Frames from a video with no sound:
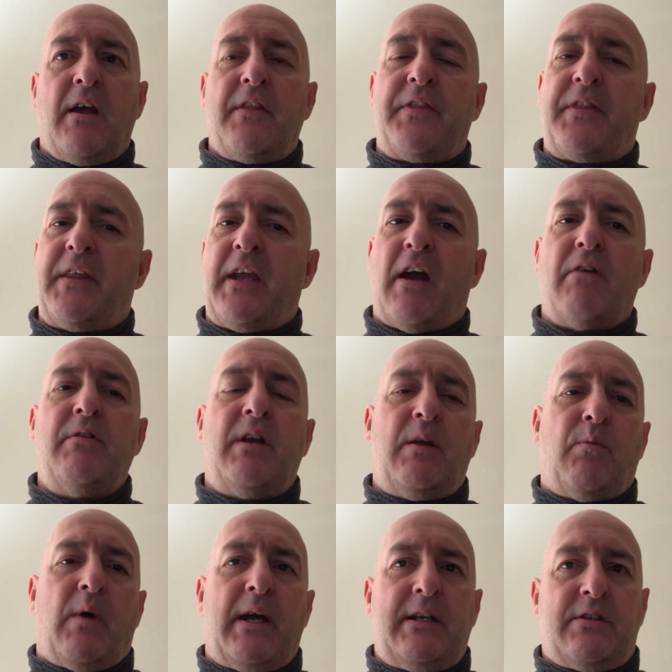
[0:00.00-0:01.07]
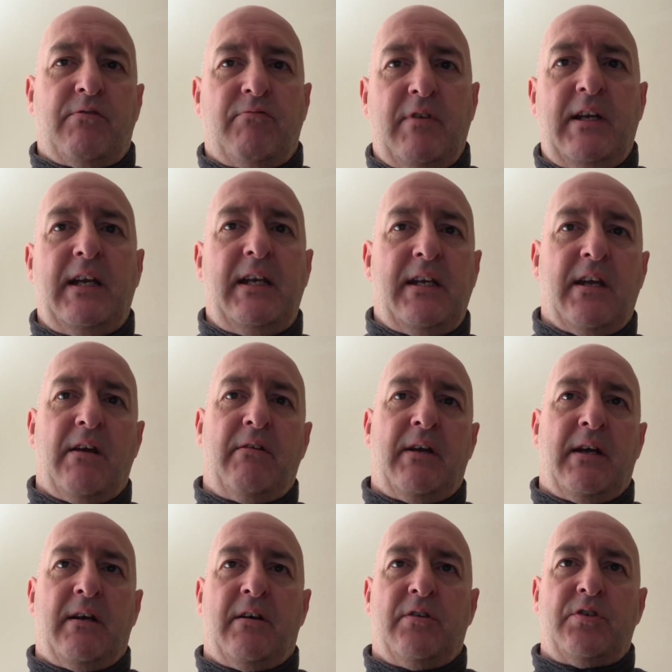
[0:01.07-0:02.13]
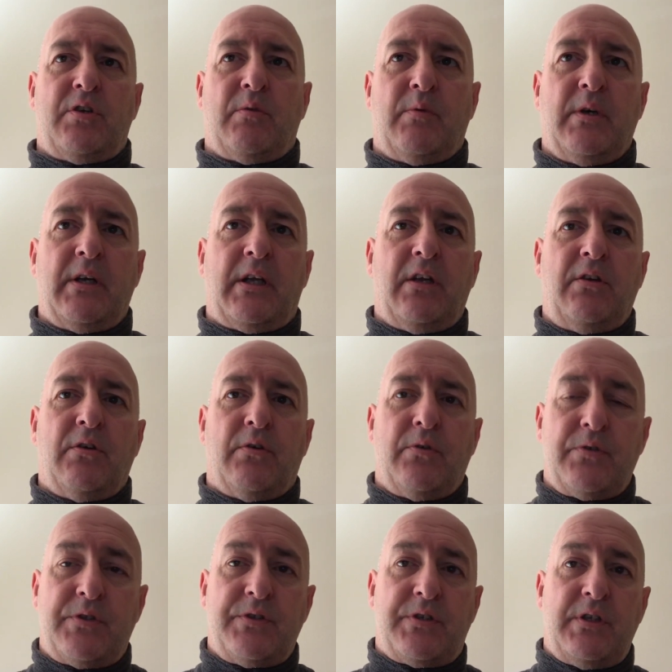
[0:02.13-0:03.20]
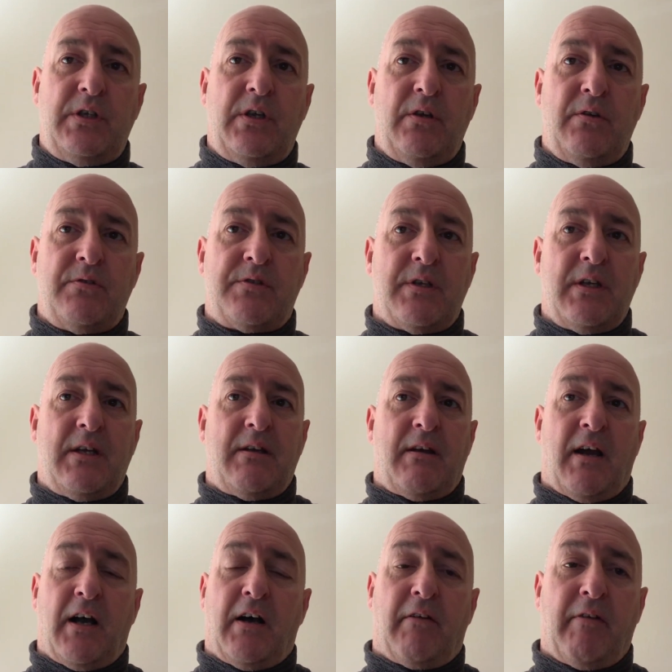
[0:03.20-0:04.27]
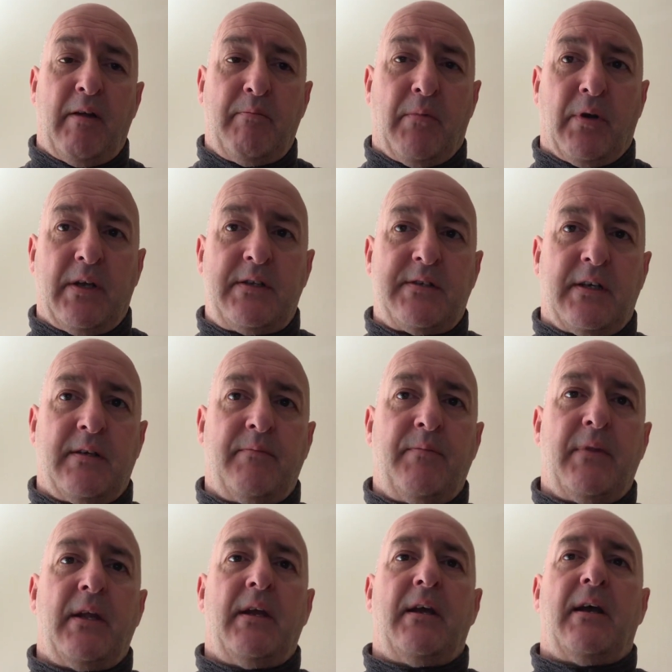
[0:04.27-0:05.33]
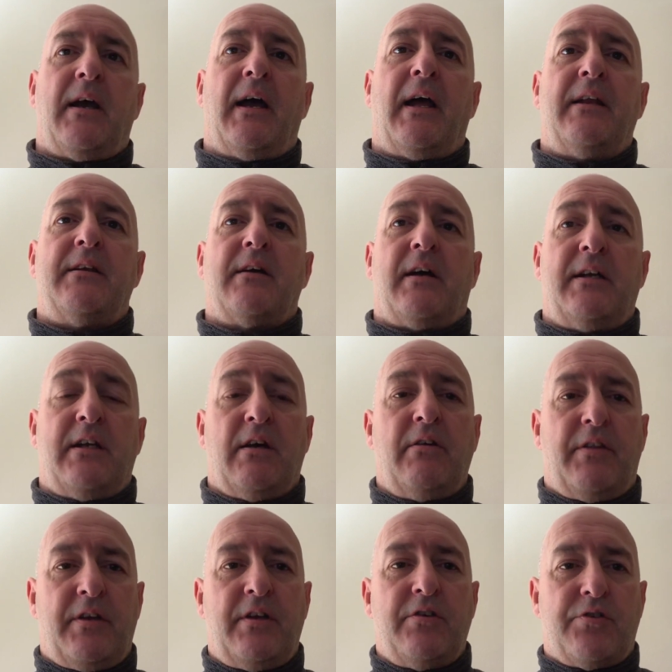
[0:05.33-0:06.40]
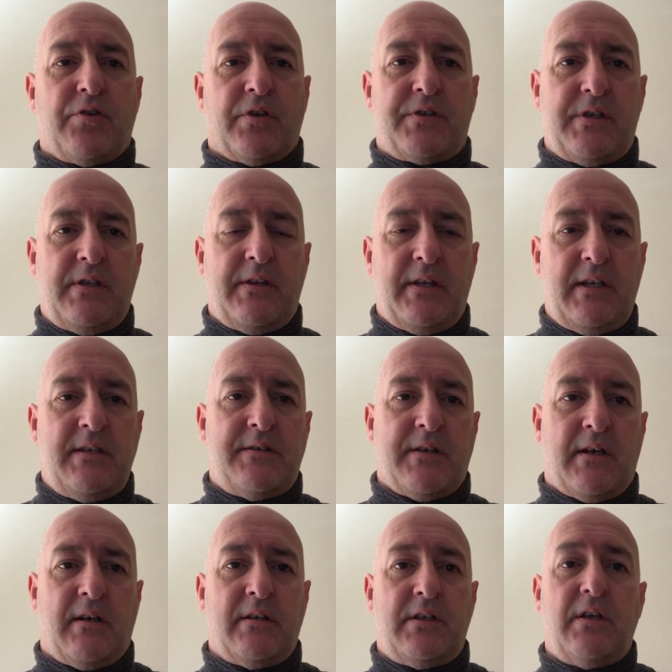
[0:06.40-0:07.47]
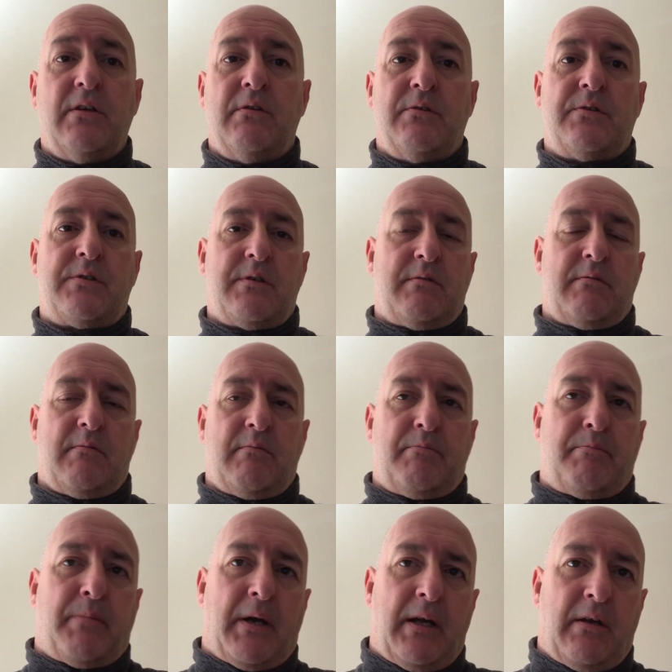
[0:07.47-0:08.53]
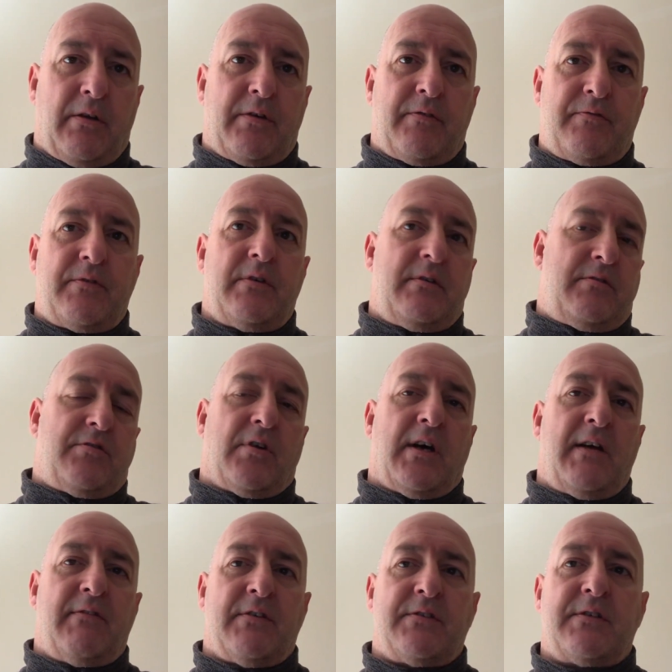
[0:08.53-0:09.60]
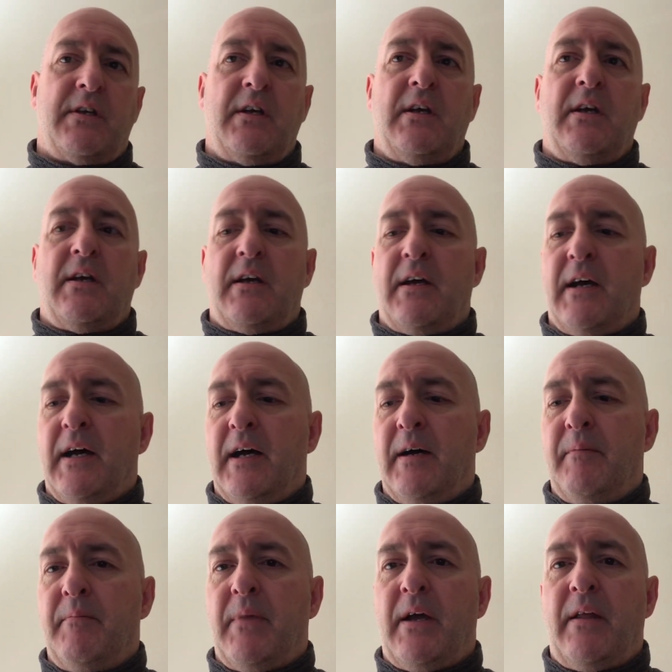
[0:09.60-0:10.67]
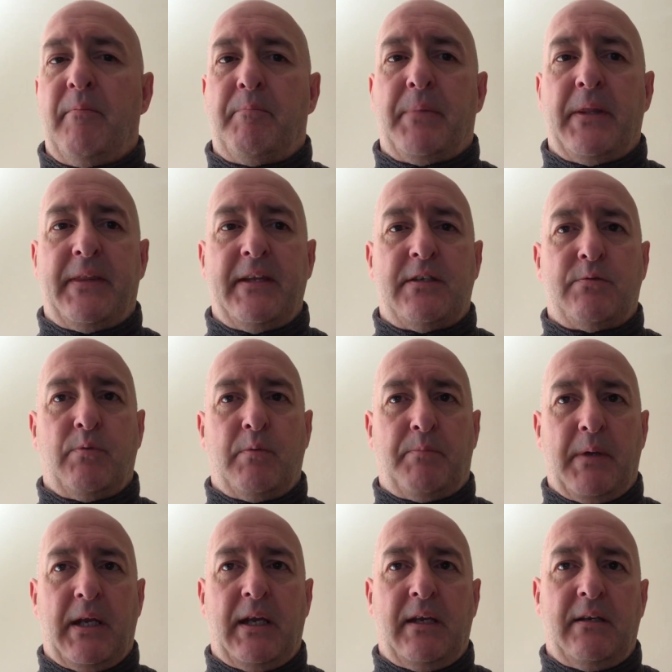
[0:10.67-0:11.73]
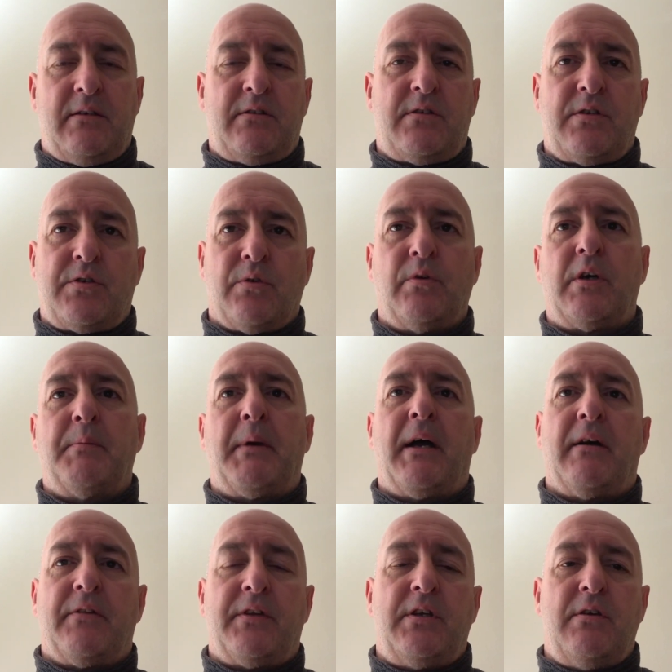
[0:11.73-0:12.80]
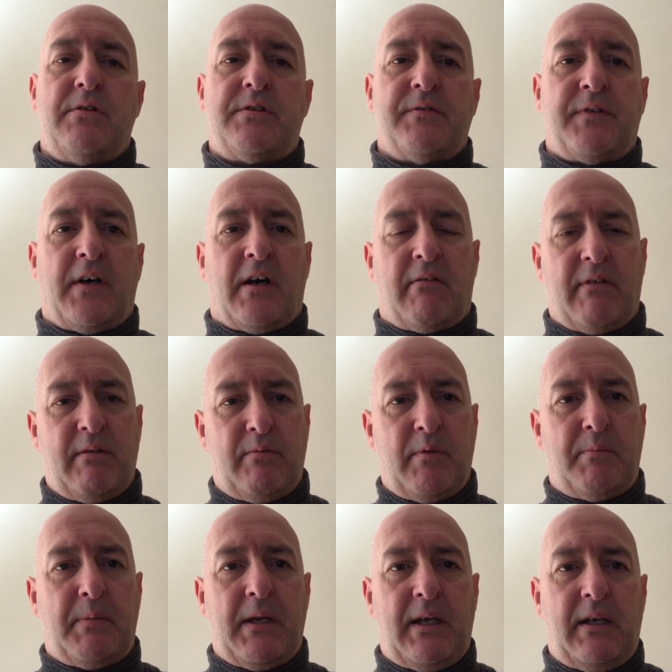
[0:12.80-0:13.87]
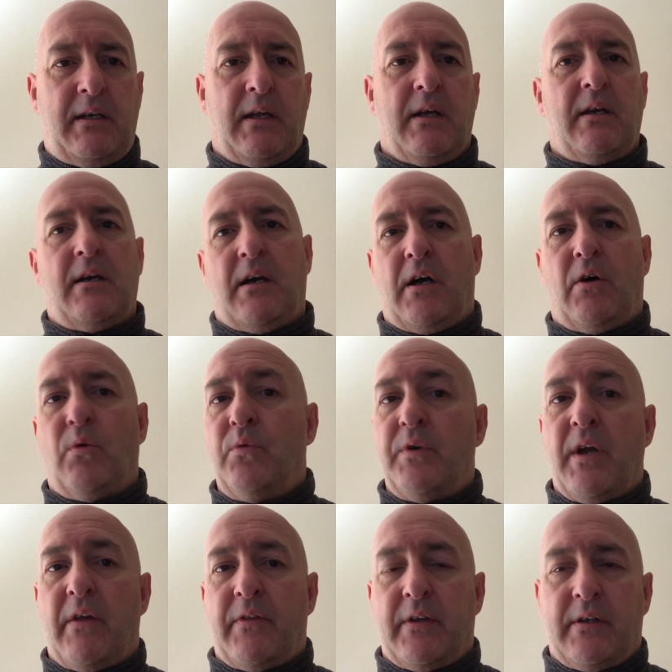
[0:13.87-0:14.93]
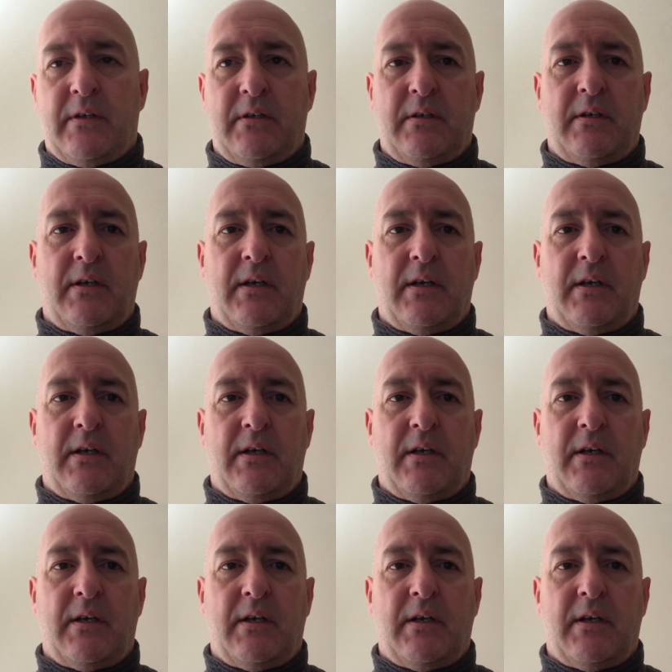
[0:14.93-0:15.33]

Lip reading: The only way to really know how hard you're working your horse is to use a heart rate monitor. And I know that in trotting, these are used by a lot of drivers. But this would be, to talk about the use of heart rate would be a whole nother